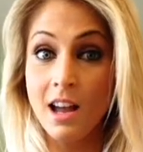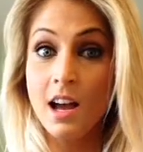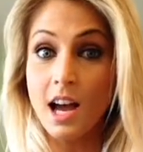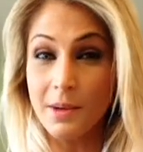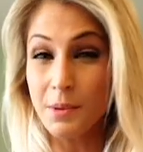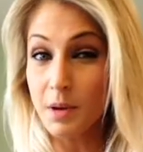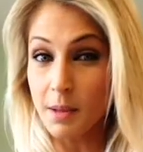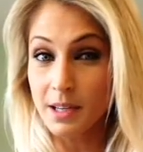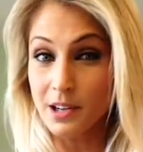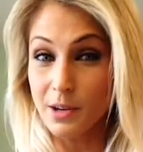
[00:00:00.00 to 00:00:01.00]
I will
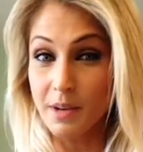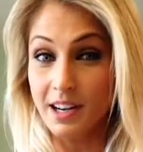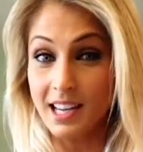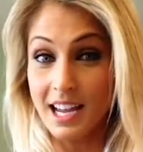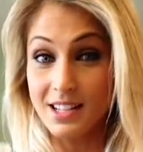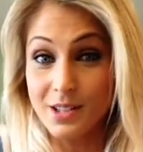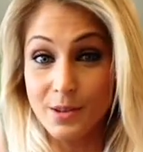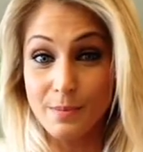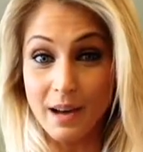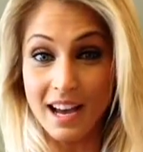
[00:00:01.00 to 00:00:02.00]
probably go to Mary Kay to
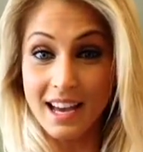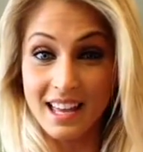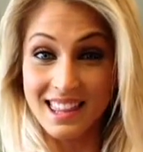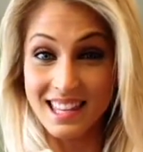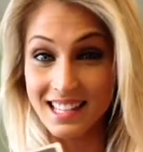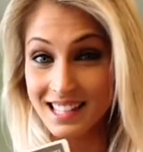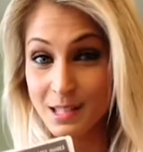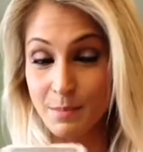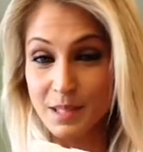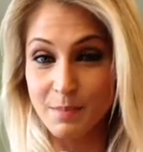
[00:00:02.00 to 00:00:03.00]
buy
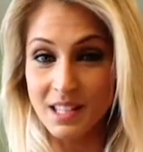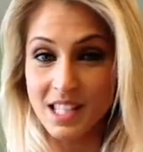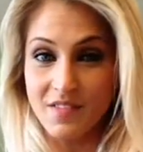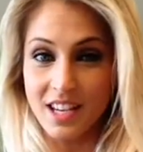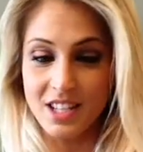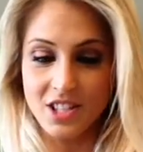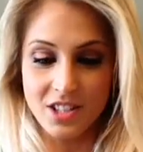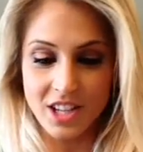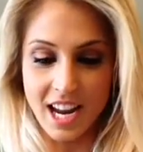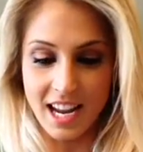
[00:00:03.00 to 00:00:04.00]
this specific
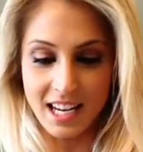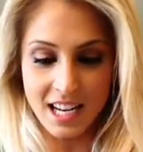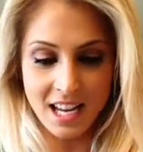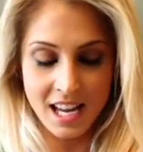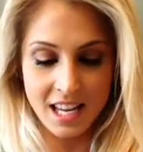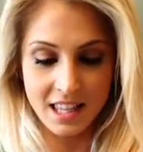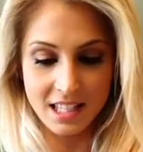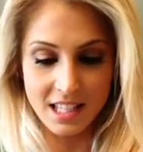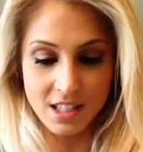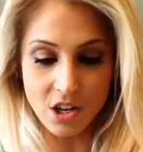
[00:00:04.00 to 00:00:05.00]
shade.
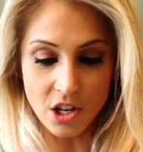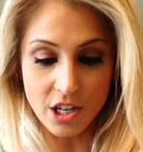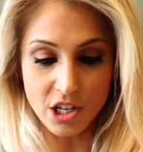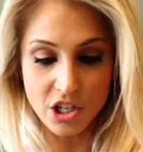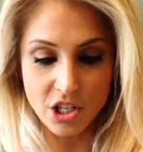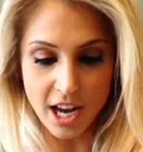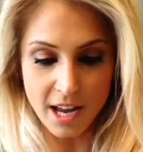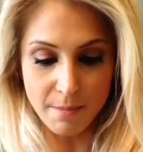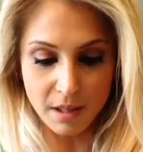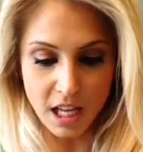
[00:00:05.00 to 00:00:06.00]
This is called Shy
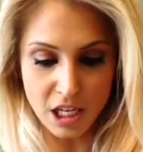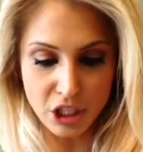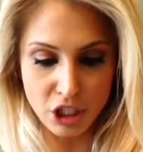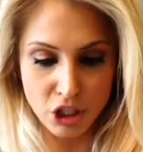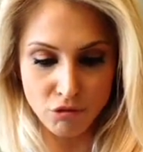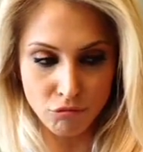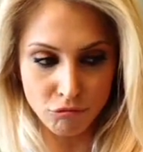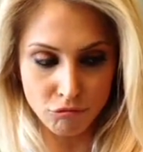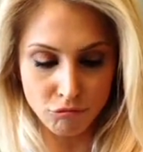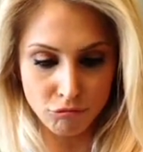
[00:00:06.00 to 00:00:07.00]
Blush.
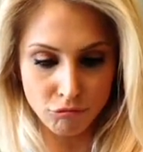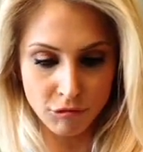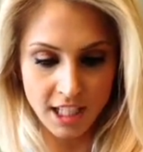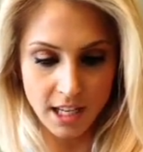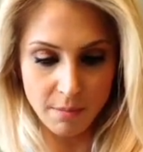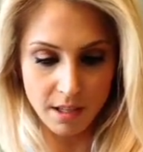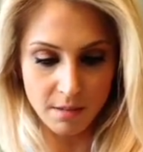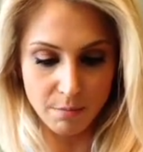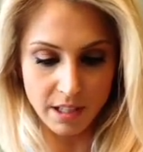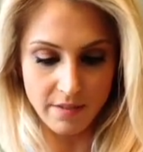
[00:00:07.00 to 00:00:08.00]
I
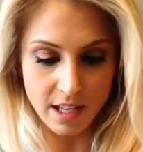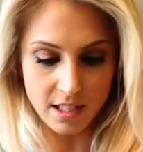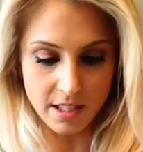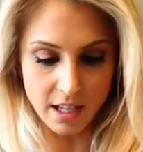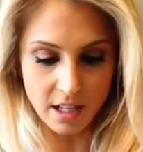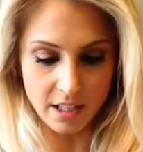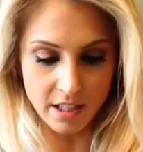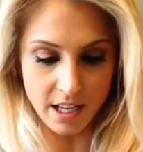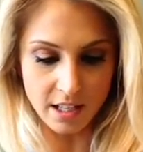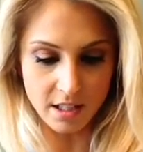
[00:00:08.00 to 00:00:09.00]
believe that's the color.
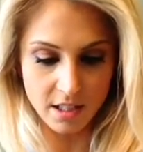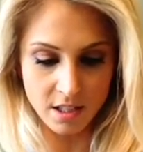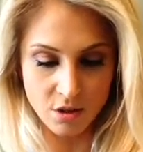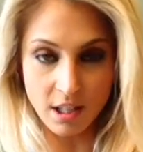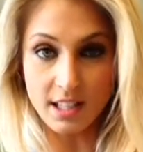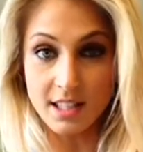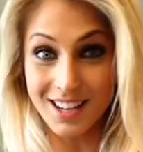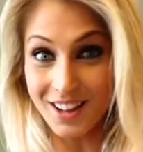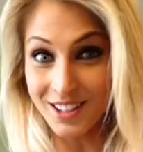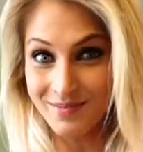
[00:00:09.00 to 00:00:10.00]
Yes, that's the
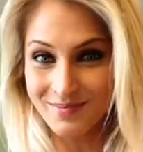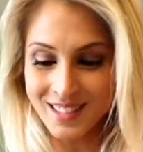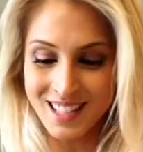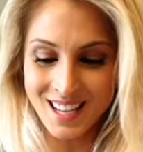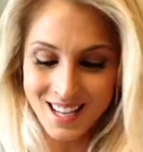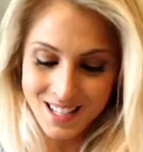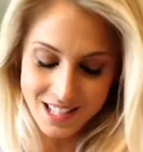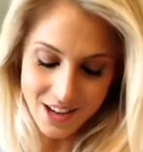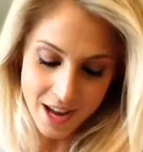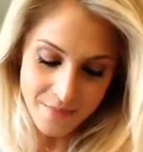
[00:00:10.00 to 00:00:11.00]
color.
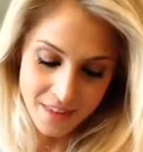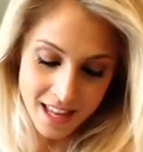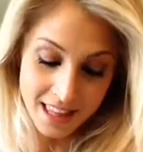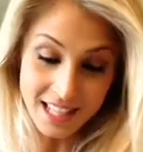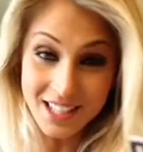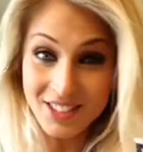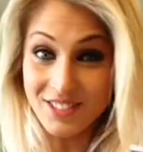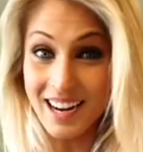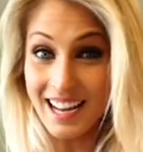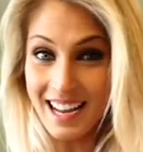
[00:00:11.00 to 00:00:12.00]
So yeah, that's a
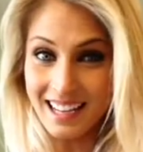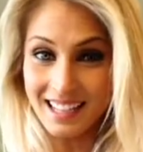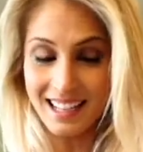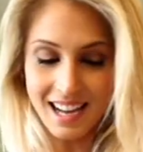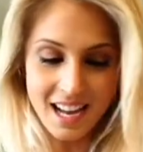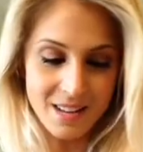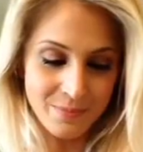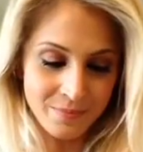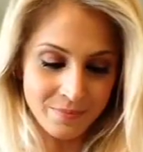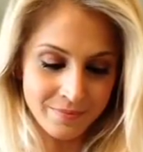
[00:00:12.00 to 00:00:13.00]
great
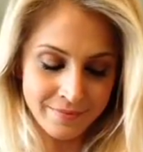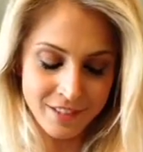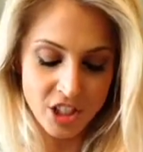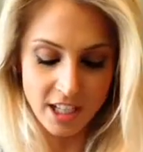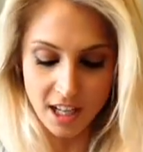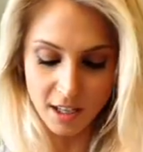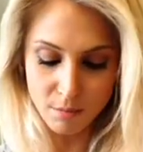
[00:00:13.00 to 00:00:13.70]
cheek color.